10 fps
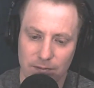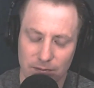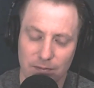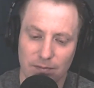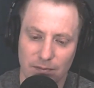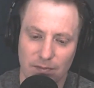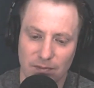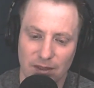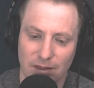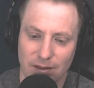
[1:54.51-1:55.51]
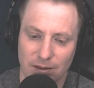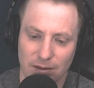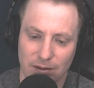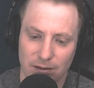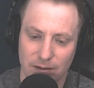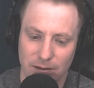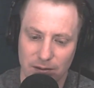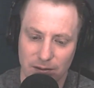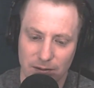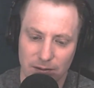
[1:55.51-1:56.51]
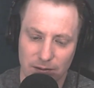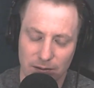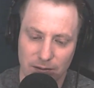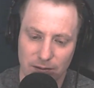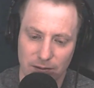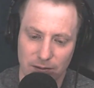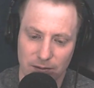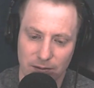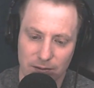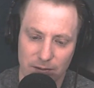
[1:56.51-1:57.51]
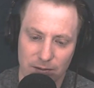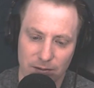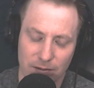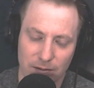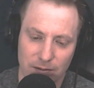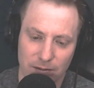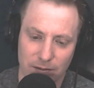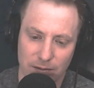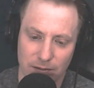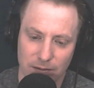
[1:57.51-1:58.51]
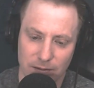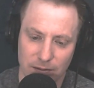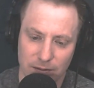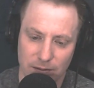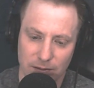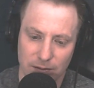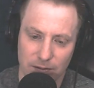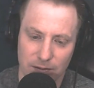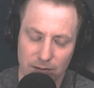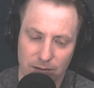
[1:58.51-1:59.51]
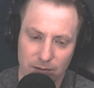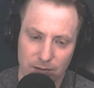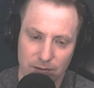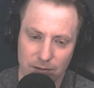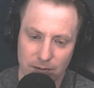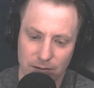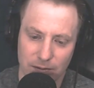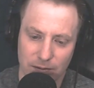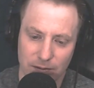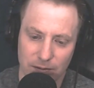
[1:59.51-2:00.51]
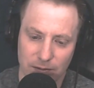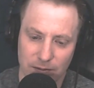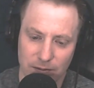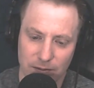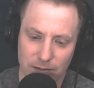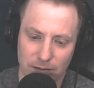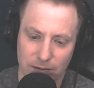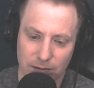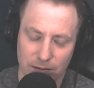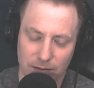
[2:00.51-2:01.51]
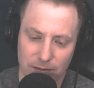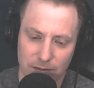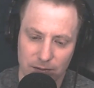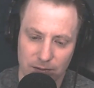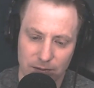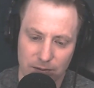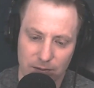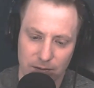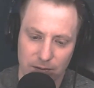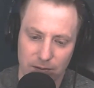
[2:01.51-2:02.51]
This person isn't speaking.